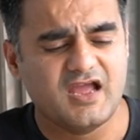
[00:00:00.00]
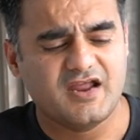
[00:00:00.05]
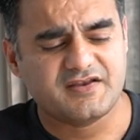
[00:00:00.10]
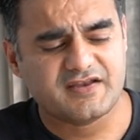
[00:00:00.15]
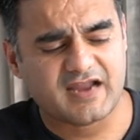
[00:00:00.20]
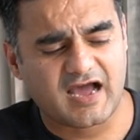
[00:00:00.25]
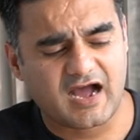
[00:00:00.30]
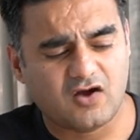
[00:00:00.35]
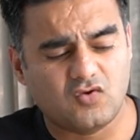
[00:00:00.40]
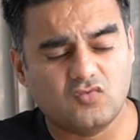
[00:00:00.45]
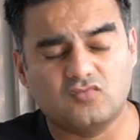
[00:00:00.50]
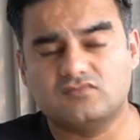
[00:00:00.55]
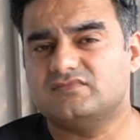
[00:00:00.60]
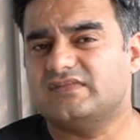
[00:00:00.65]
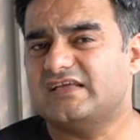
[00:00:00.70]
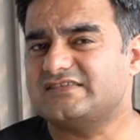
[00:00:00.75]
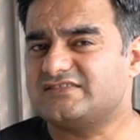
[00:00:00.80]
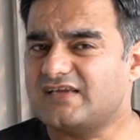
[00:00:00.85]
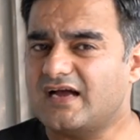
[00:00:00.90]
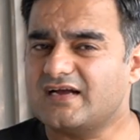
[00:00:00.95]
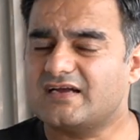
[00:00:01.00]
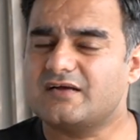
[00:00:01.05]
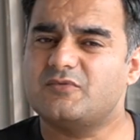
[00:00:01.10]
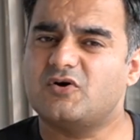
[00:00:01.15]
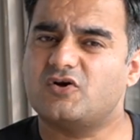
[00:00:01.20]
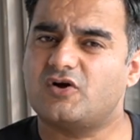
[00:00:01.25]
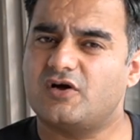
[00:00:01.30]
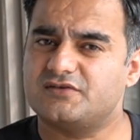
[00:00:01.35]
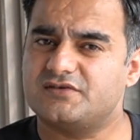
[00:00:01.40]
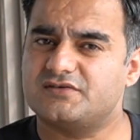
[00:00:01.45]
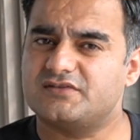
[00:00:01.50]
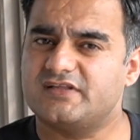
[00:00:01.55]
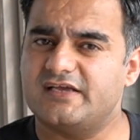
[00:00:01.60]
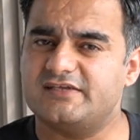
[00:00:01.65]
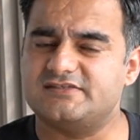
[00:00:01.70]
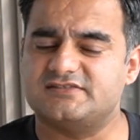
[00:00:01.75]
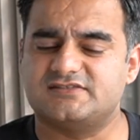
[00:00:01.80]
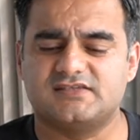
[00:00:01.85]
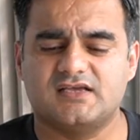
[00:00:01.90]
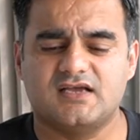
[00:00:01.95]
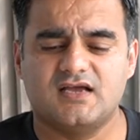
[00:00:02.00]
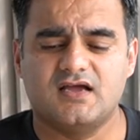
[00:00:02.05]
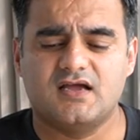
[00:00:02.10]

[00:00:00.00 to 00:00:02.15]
Now, let's talk about other things.